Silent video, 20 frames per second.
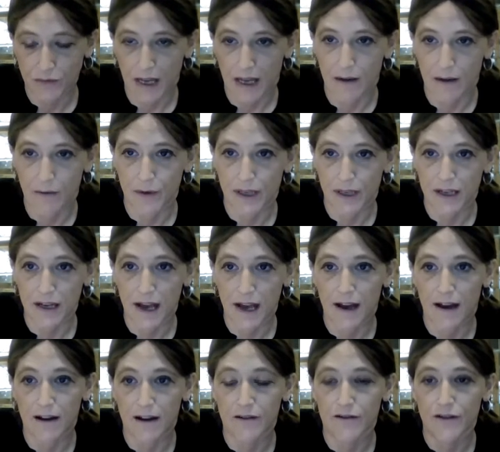And we can
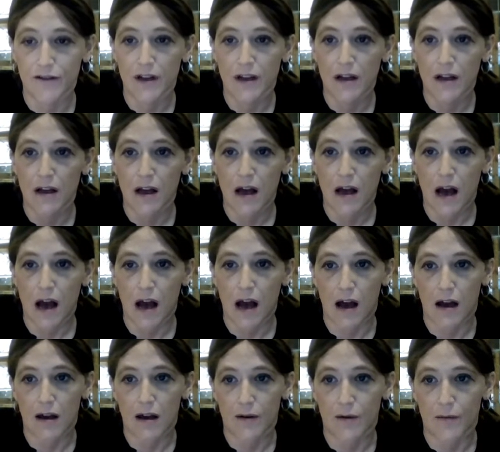have
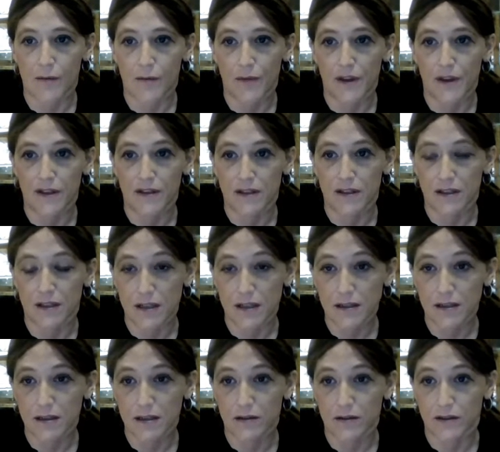the
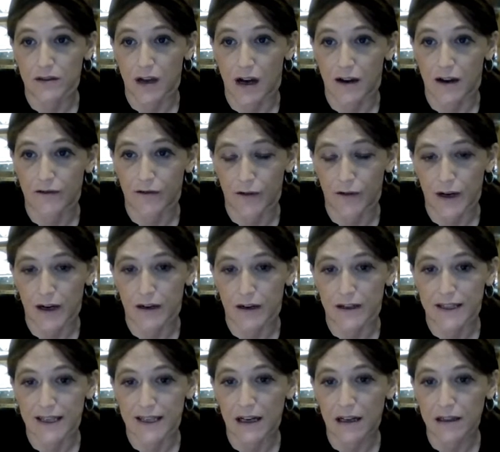statistical software
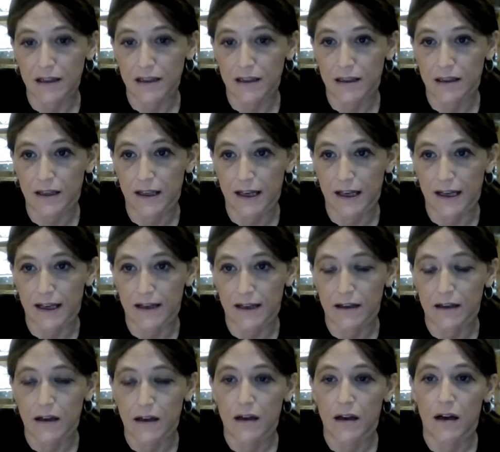calculate
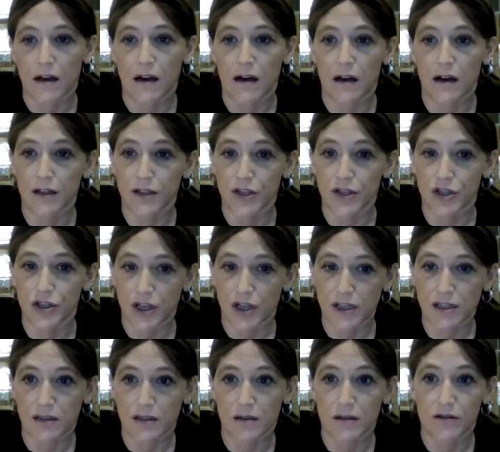an
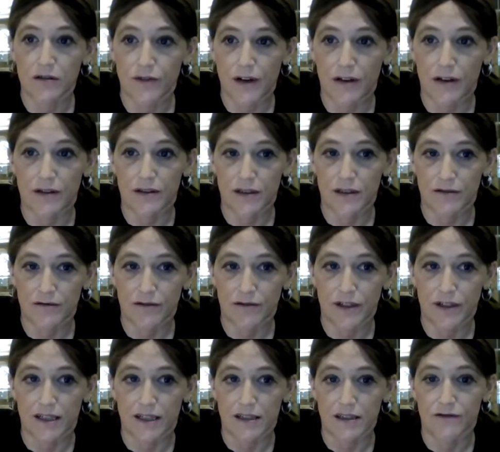adjusted relative
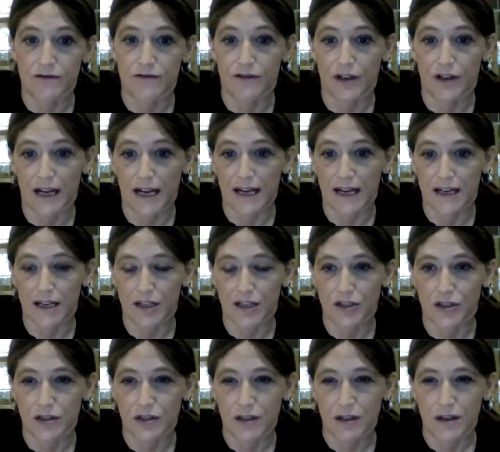risk for
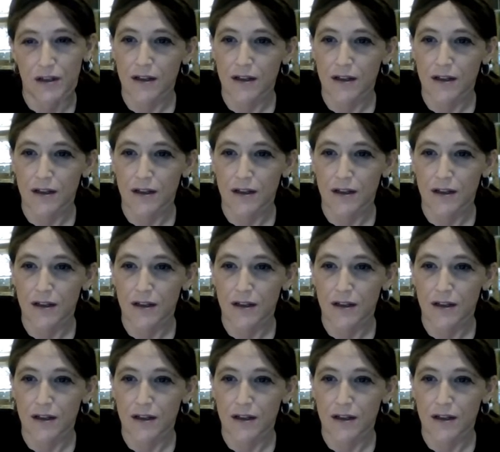age.